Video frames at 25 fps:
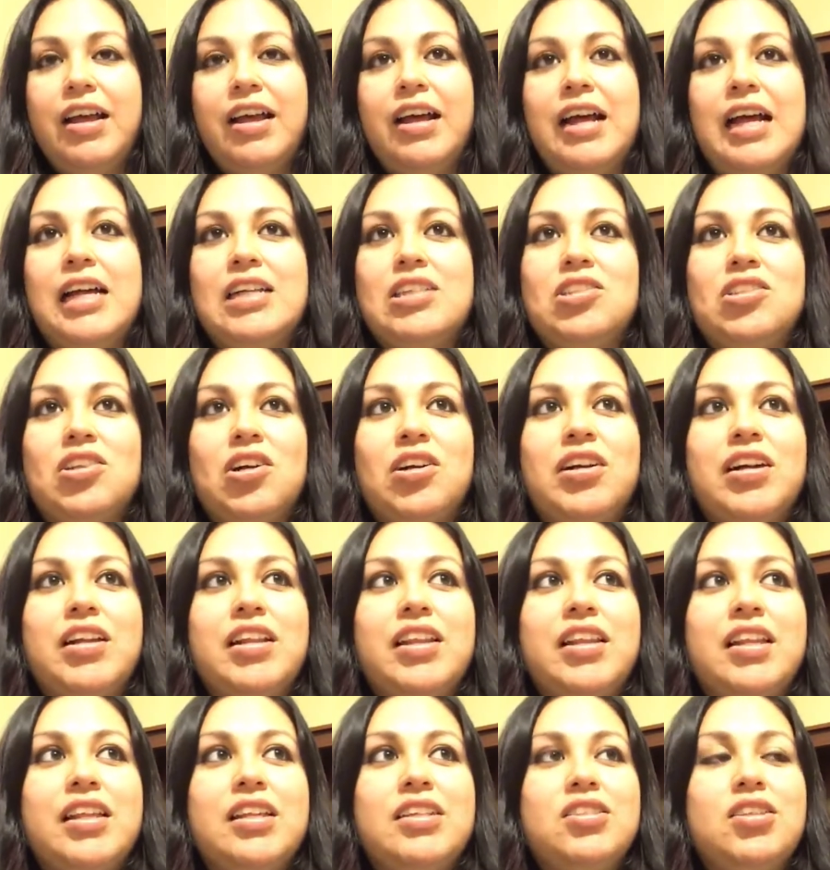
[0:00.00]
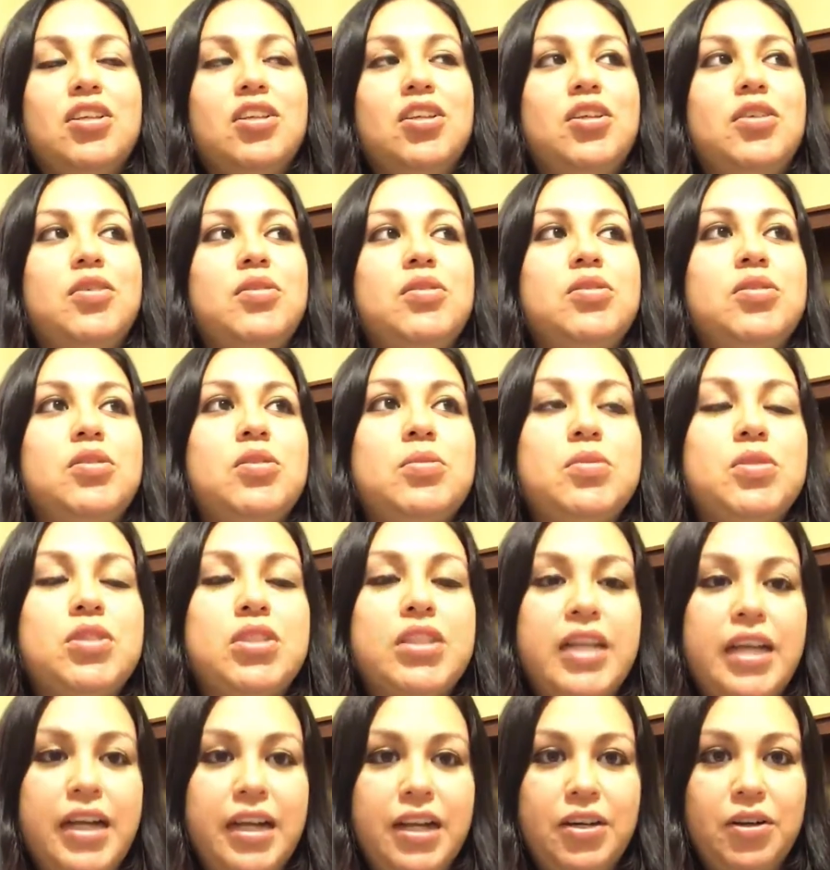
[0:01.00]
I started this YouTube
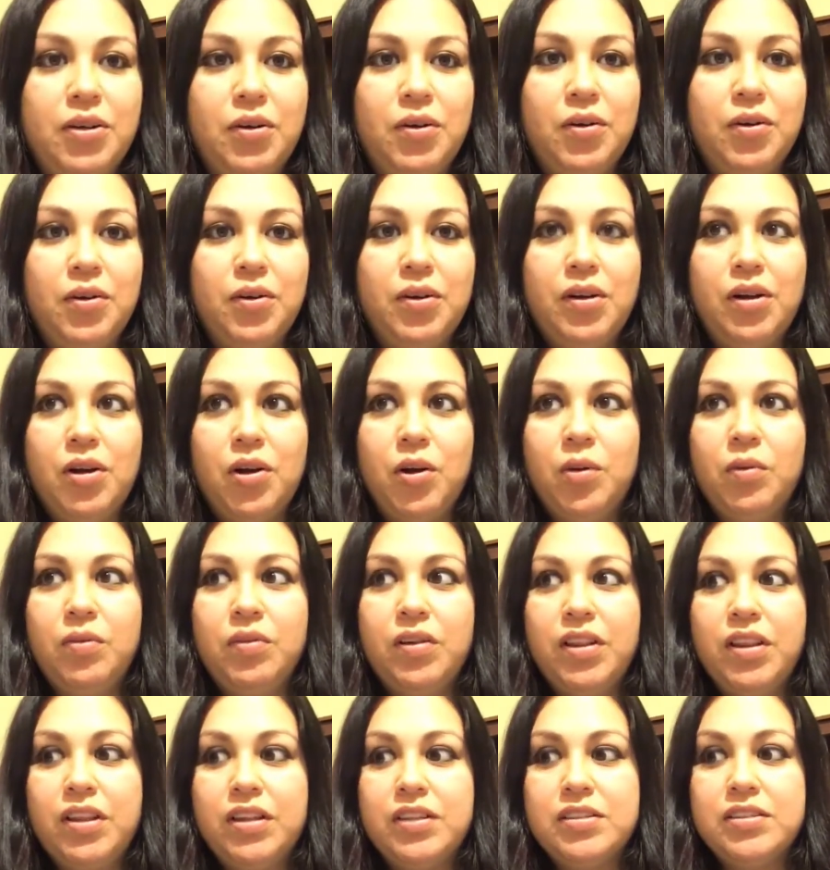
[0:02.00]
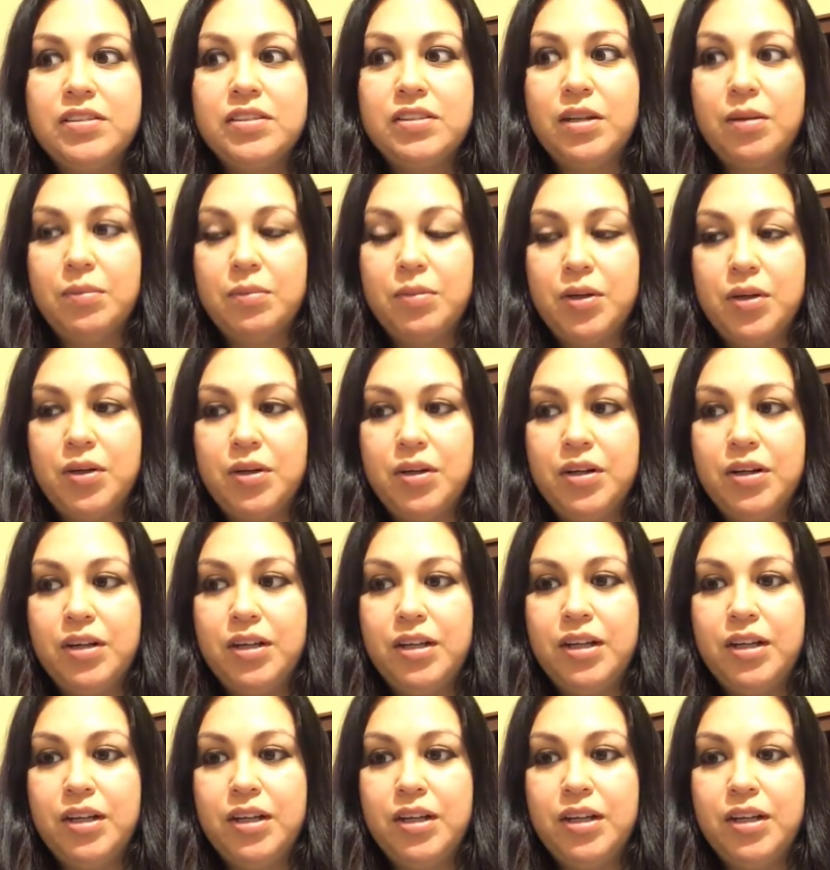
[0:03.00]
channel over the summer.